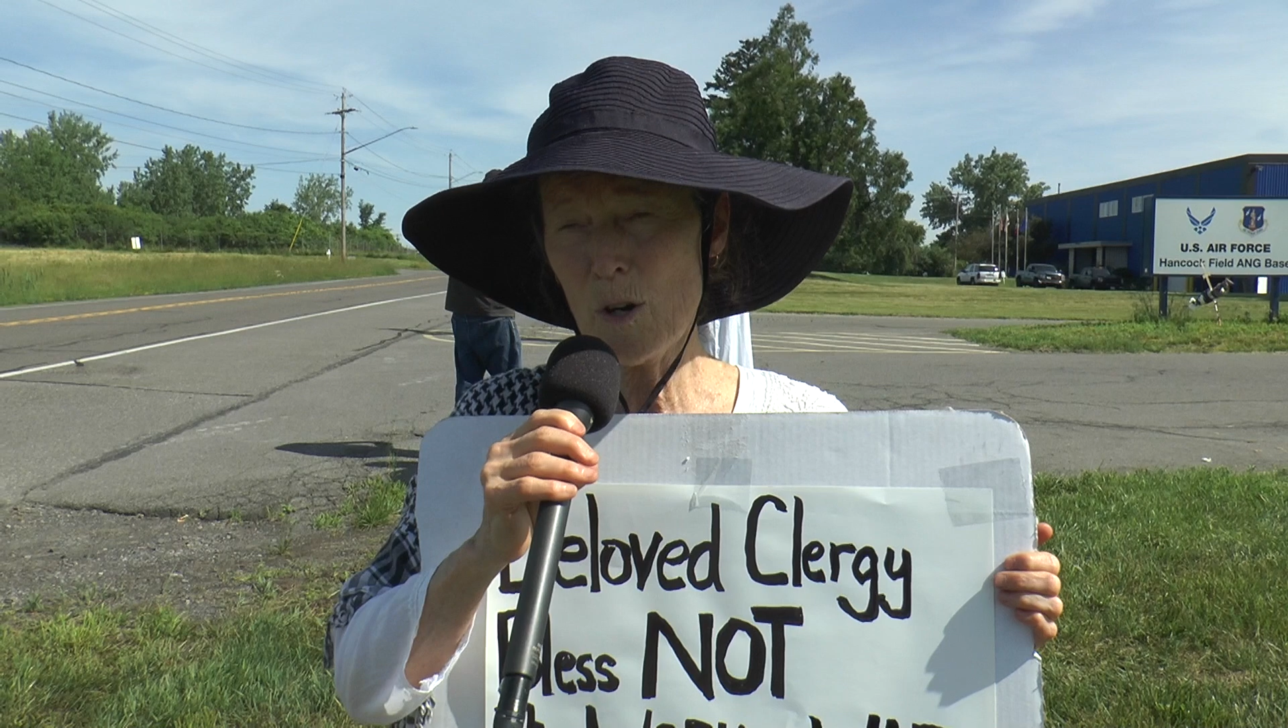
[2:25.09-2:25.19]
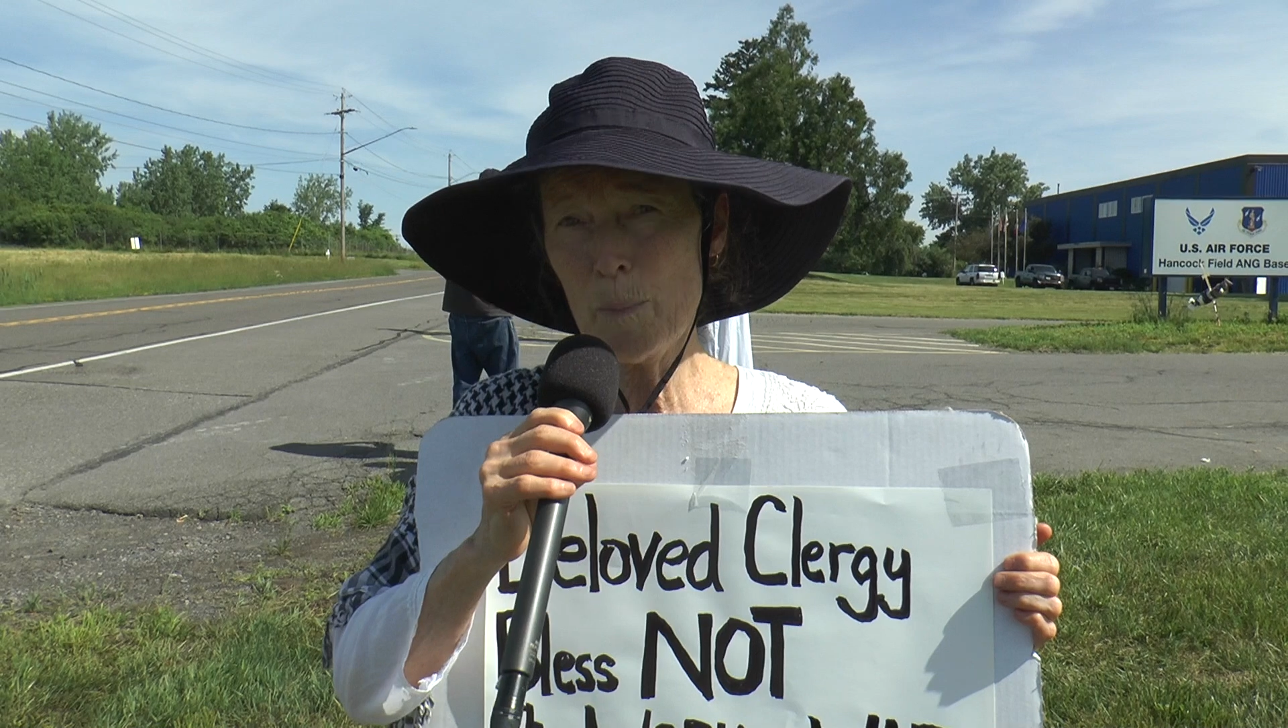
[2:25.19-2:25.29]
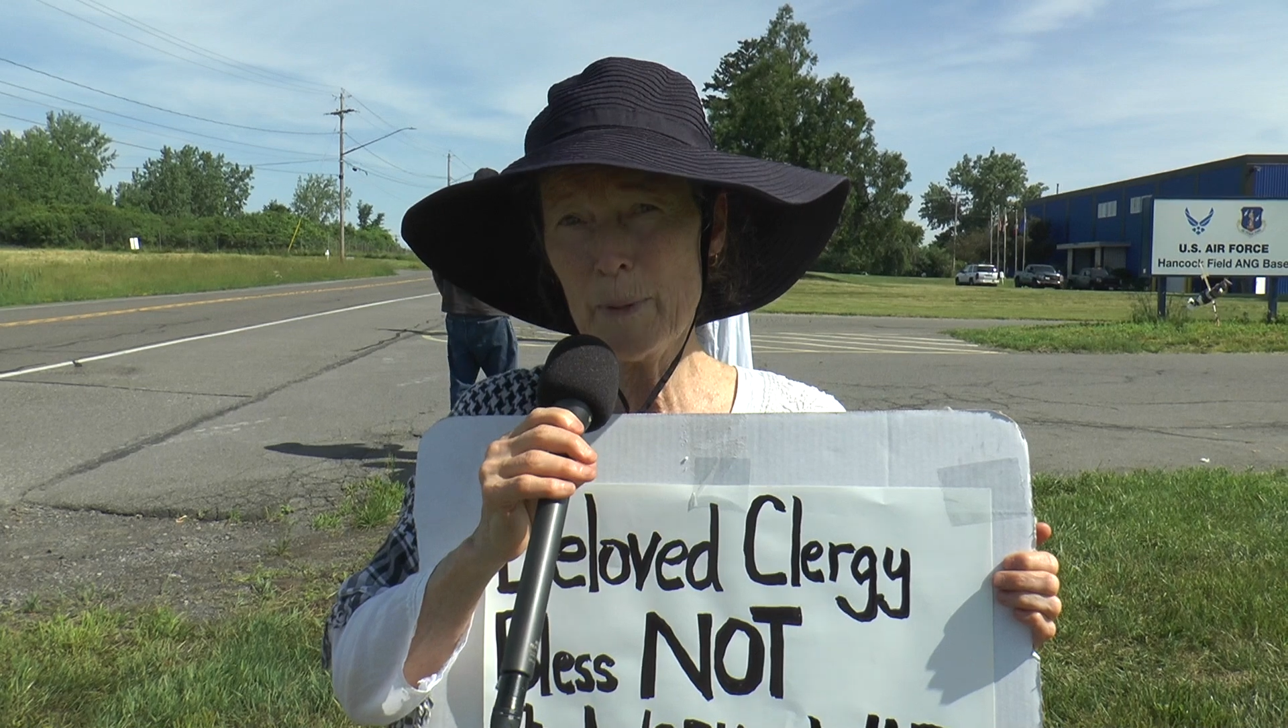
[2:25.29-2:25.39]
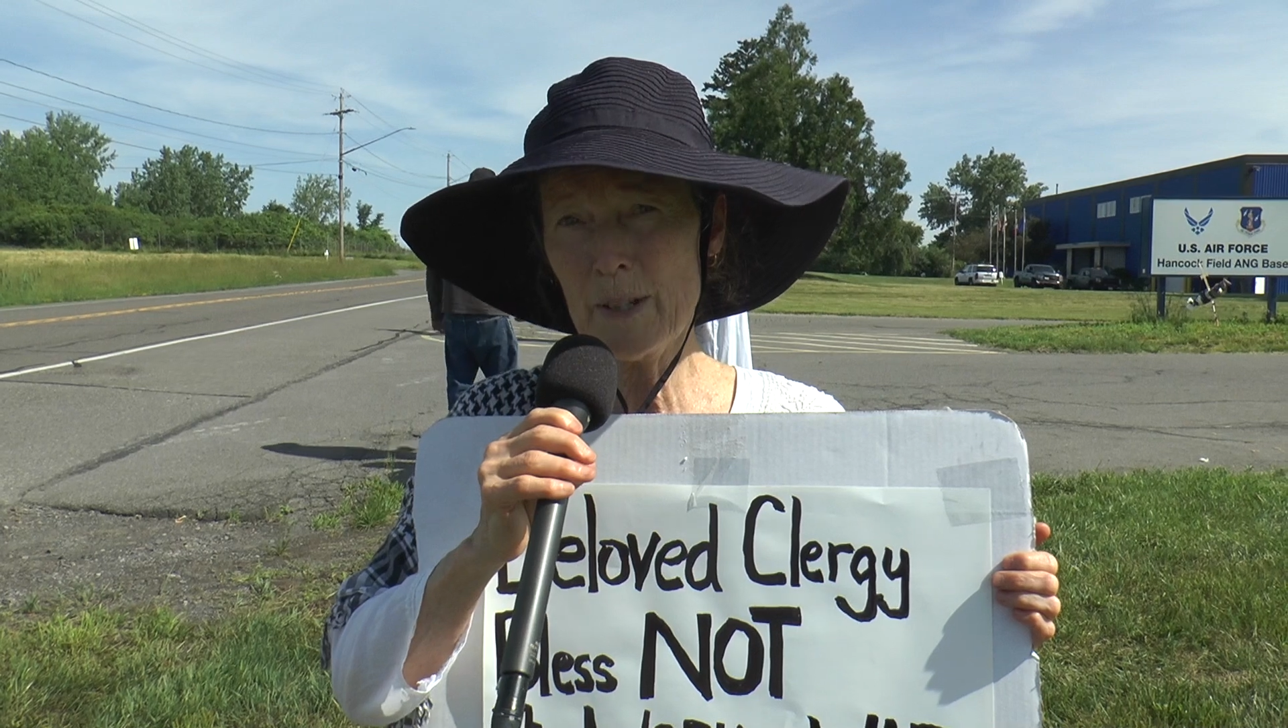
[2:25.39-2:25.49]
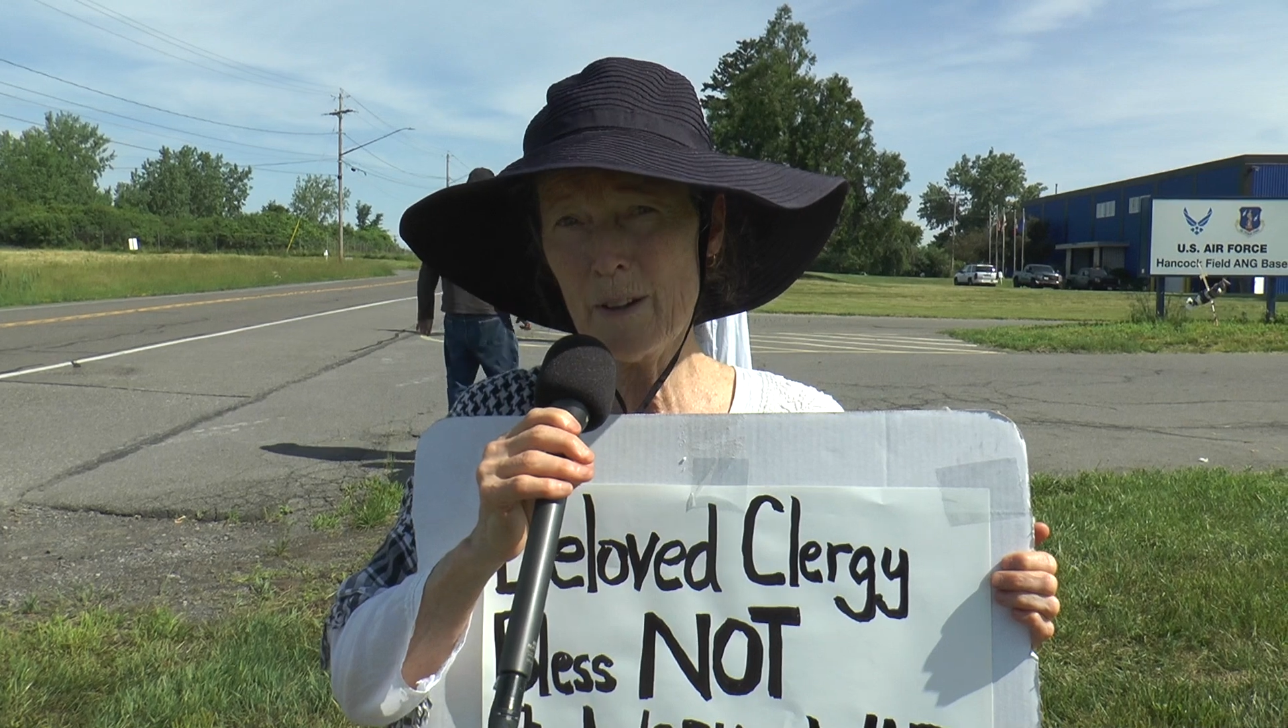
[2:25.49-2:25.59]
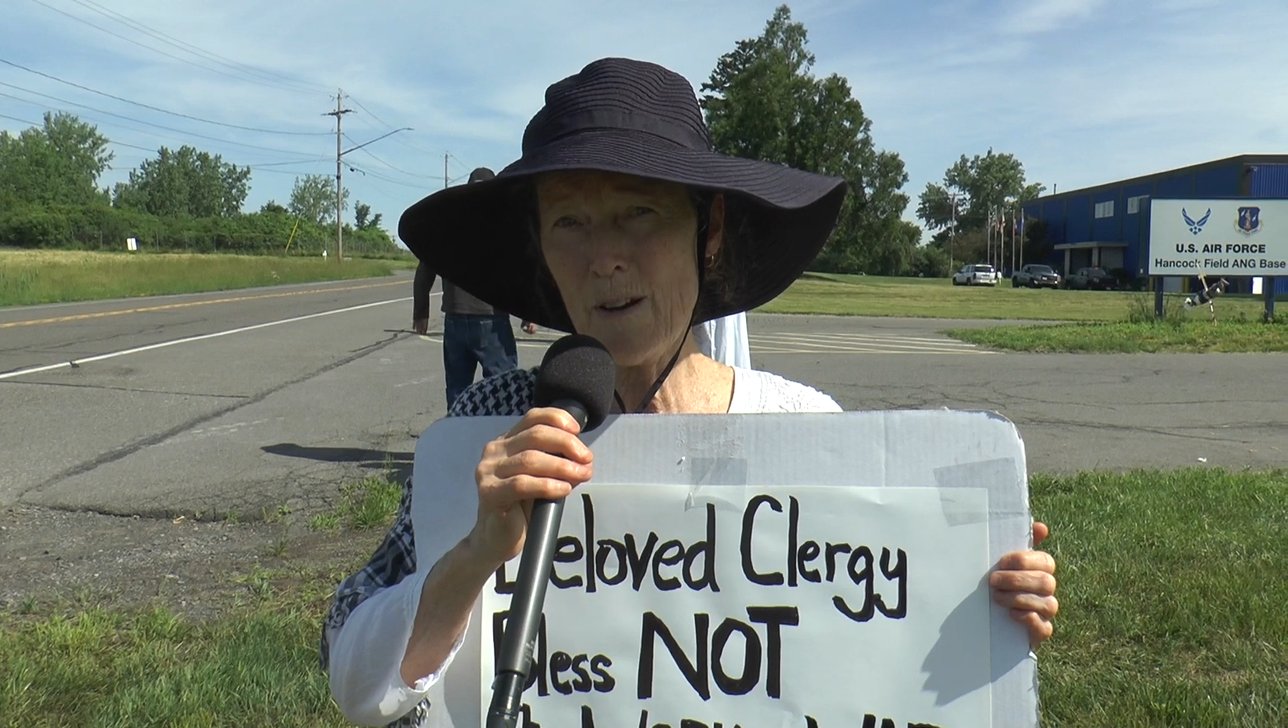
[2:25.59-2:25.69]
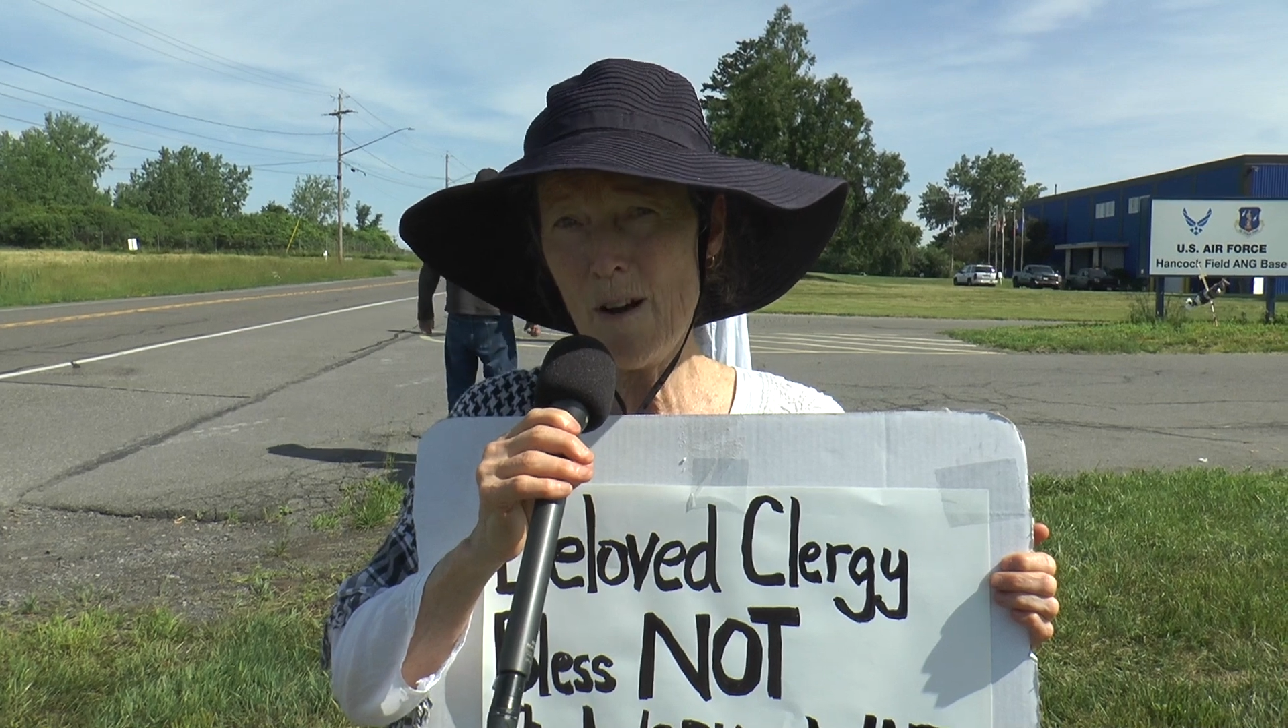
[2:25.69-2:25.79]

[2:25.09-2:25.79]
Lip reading: opening our